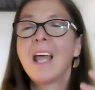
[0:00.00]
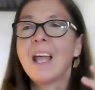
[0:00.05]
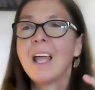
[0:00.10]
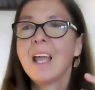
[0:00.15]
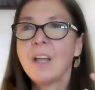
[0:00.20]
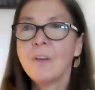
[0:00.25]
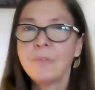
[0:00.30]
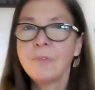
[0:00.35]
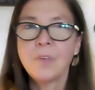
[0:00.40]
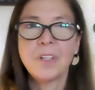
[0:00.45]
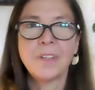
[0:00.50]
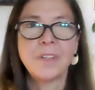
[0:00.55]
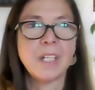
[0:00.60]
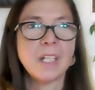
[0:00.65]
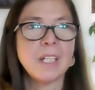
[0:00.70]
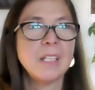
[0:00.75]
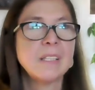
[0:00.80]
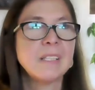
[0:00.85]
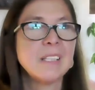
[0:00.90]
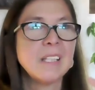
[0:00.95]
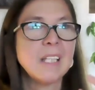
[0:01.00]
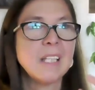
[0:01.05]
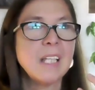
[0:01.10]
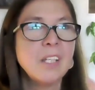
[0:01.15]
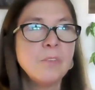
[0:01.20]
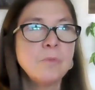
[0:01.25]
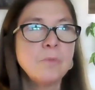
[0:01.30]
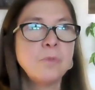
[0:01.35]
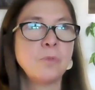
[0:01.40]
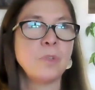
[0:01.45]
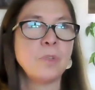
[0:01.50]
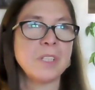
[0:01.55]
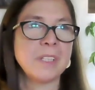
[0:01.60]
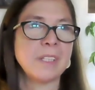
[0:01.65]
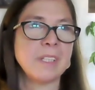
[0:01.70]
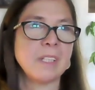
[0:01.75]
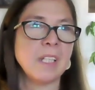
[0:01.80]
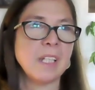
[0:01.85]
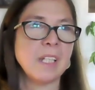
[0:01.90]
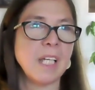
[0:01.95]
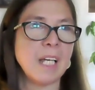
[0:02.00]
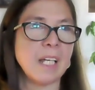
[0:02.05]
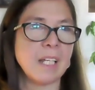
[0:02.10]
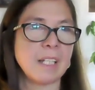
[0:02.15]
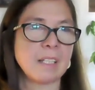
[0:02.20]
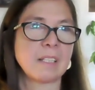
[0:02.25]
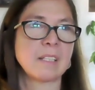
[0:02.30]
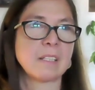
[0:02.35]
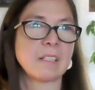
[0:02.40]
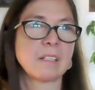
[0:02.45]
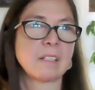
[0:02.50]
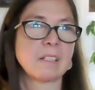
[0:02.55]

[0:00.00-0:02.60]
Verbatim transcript: everything is influencing us